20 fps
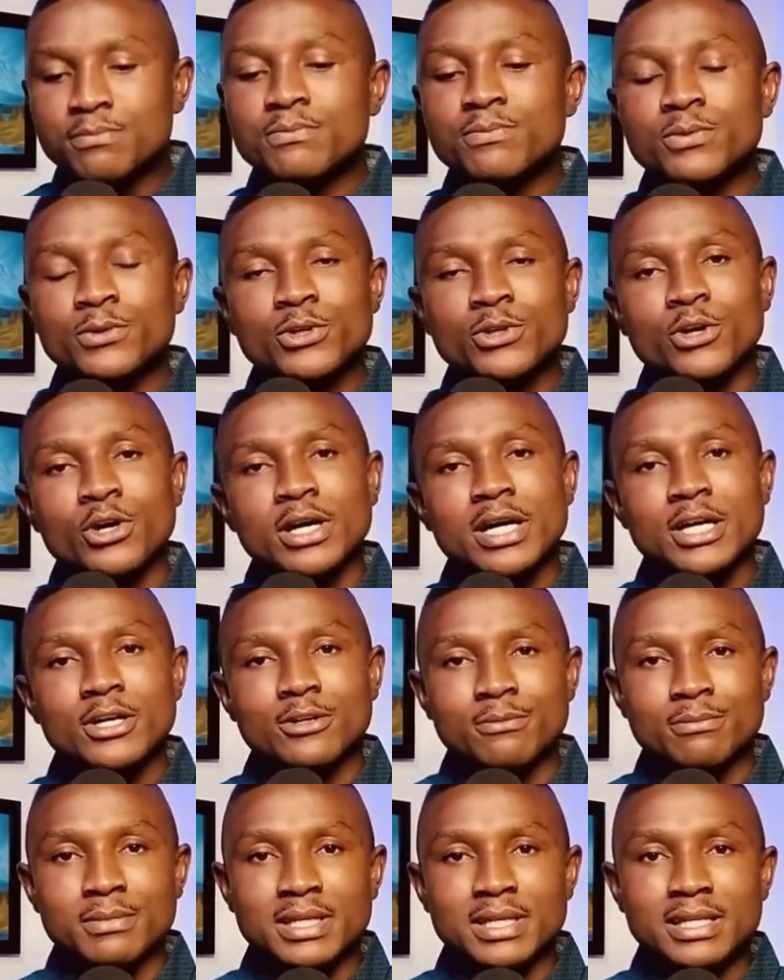put your head
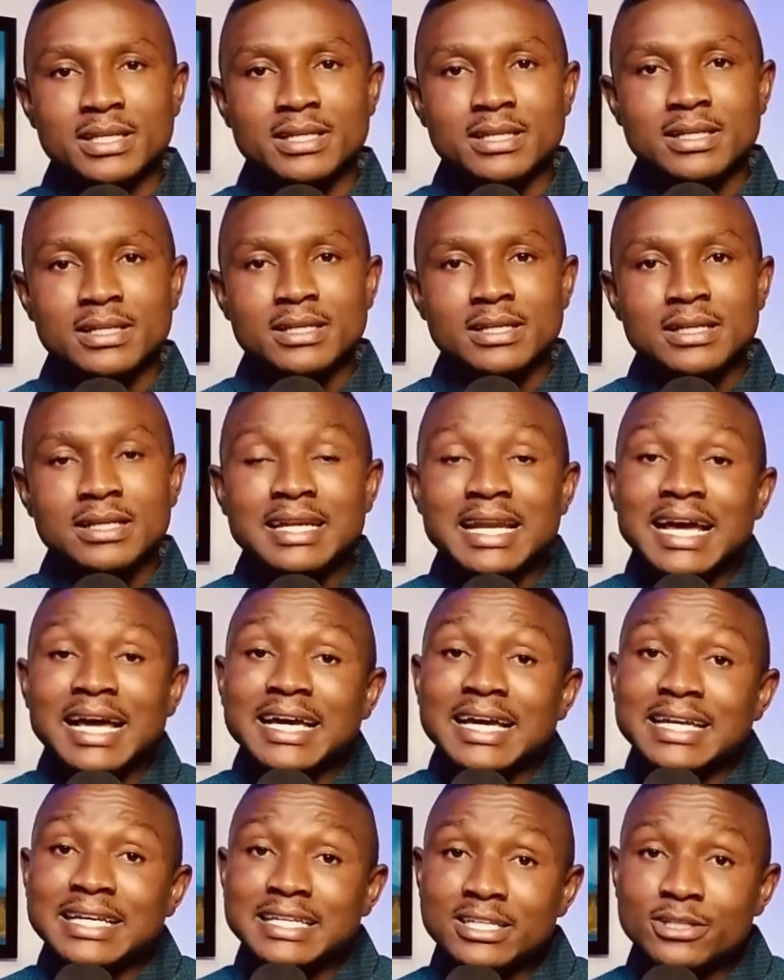on me.
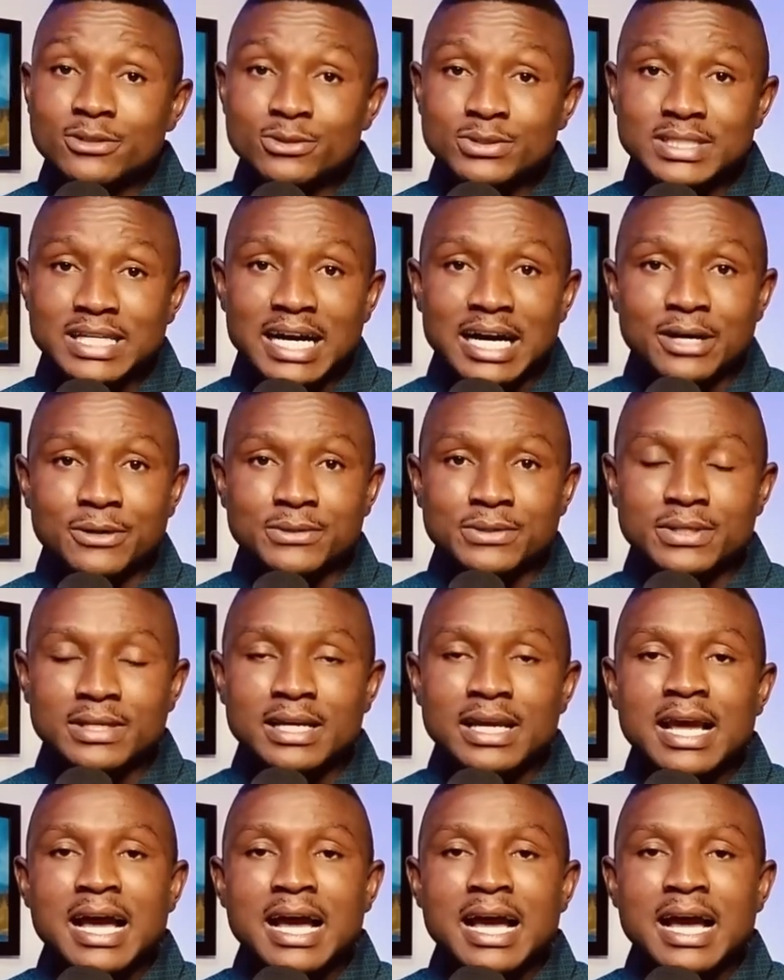Like a little child,